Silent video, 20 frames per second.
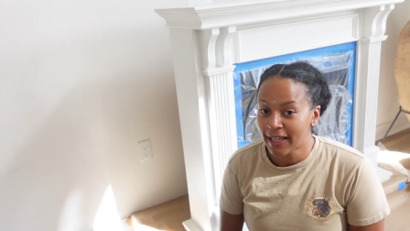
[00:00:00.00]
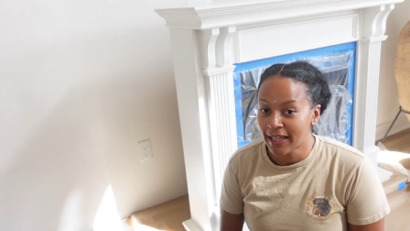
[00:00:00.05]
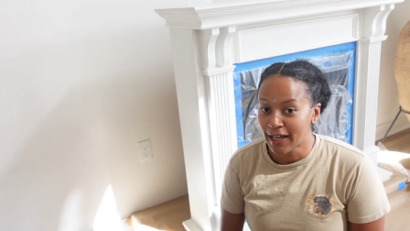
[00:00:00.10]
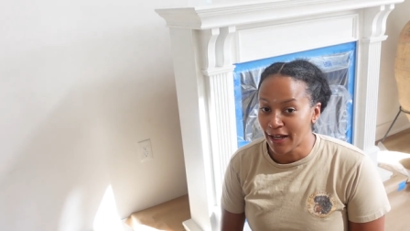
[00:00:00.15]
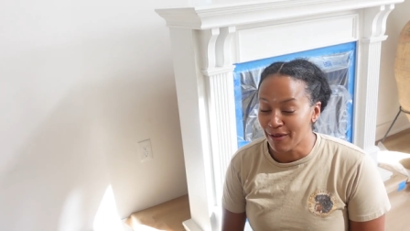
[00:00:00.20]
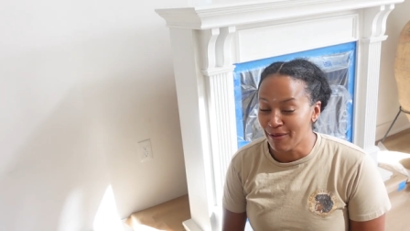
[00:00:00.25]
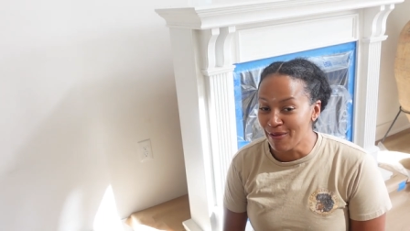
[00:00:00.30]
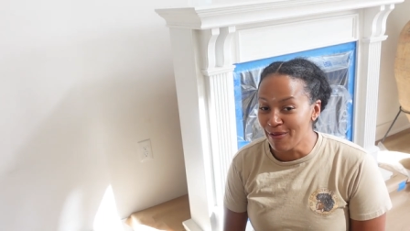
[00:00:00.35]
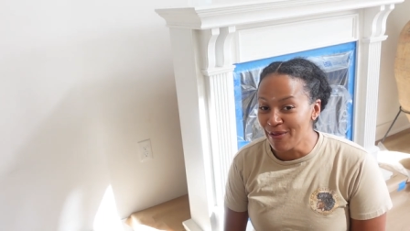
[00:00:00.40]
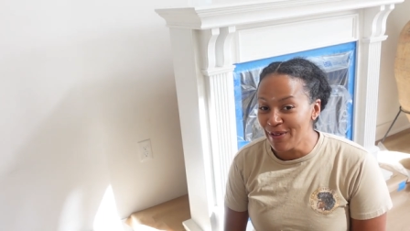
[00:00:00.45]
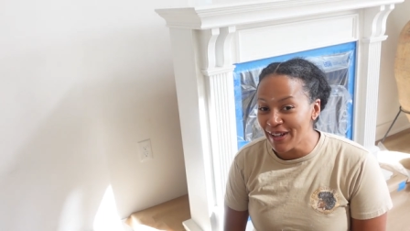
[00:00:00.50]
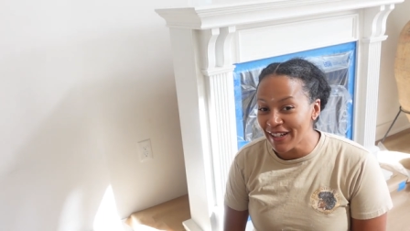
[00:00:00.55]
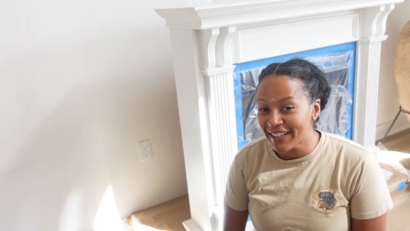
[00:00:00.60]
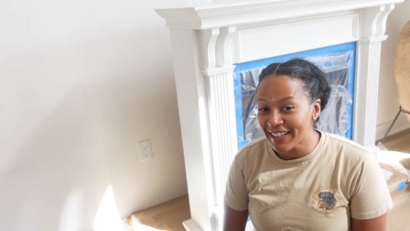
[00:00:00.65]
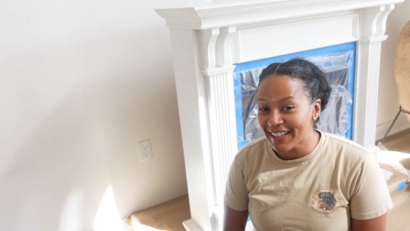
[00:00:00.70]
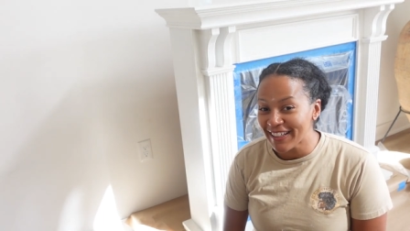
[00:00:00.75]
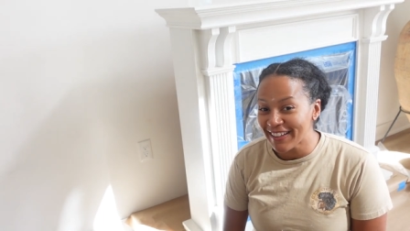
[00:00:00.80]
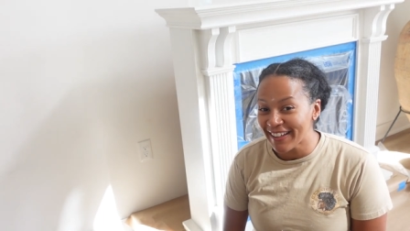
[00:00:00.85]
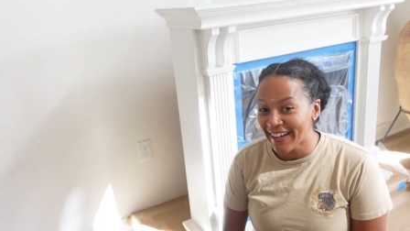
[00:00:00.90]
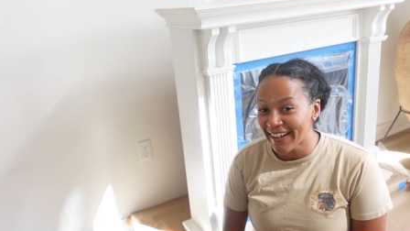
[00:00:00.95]
and I
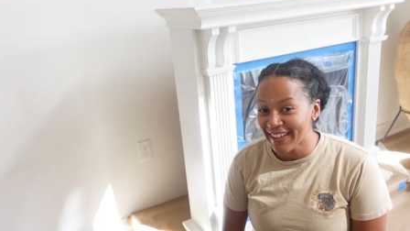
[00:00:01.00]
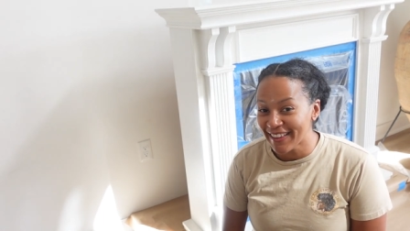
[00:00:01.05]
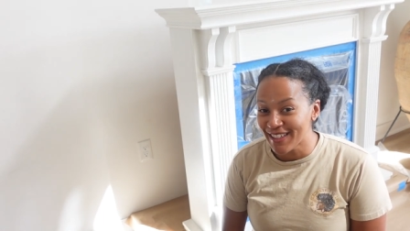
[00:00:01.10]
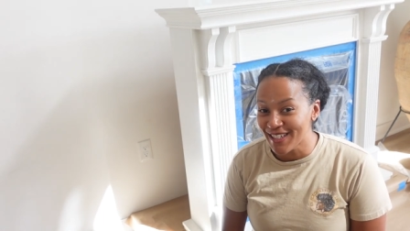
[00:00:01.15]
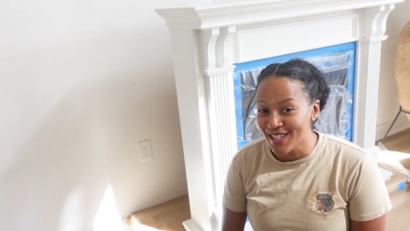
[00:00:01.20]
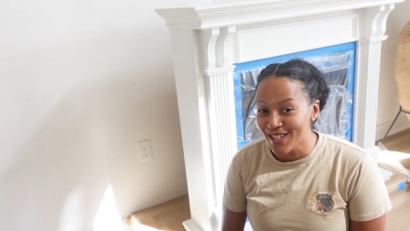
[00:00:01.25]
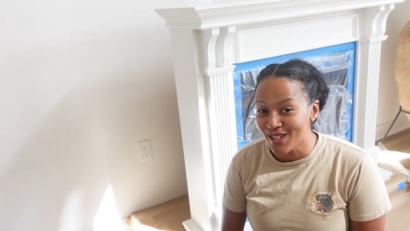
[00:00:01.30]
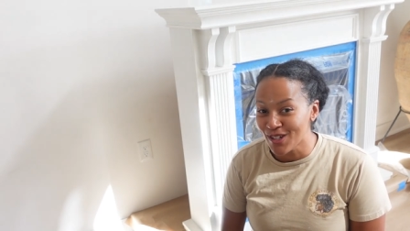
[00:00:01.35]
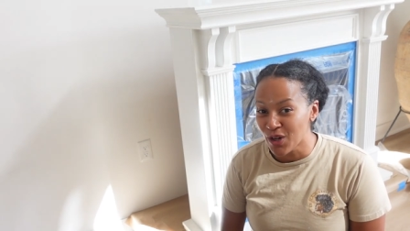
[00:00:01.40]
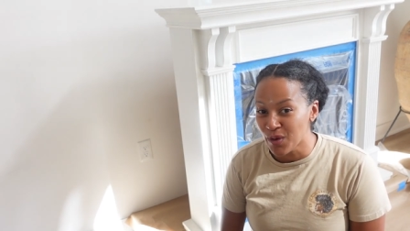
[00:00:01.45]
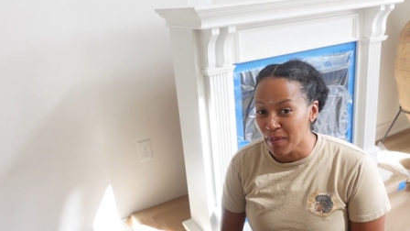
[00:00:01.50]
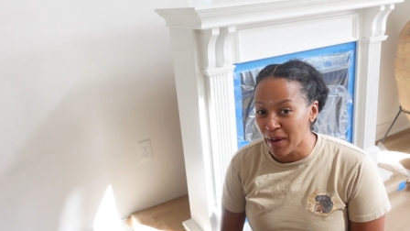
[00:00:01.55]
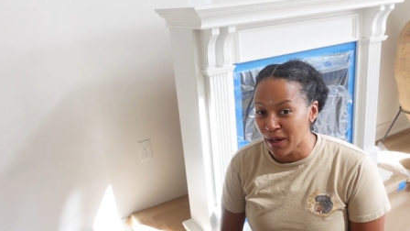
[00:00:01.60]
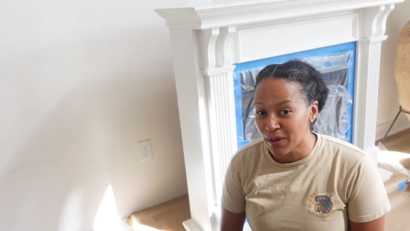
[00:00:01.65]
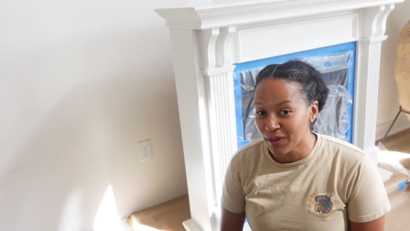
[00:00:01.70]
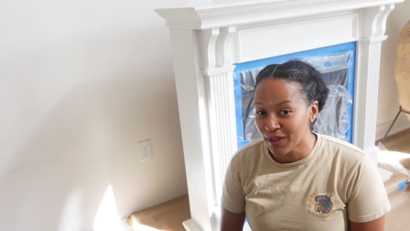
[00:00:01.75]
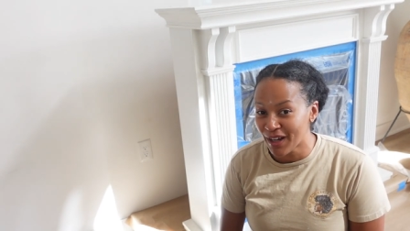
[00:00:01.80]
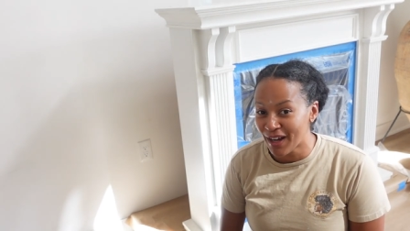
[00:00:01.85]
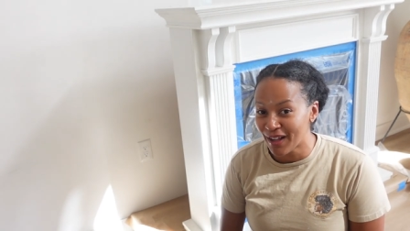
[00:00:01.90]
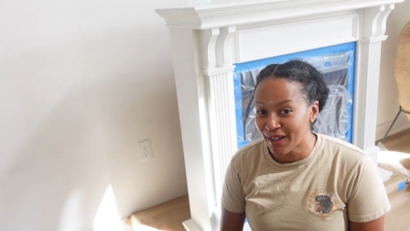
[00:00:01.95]
really like the
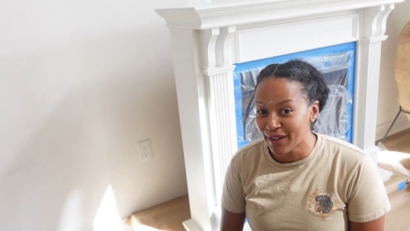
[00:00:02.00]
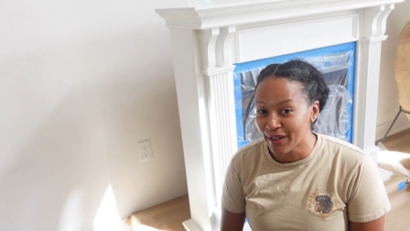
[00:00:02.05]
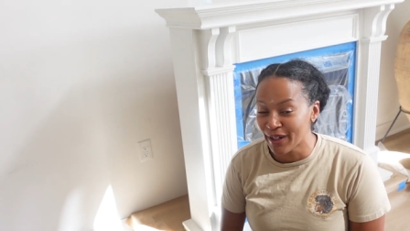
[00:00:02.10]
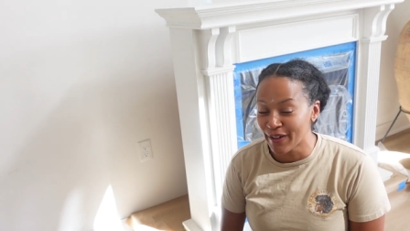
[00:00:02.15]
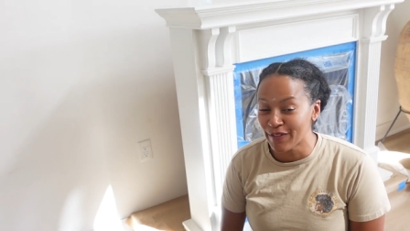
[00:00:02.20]
snowbound color.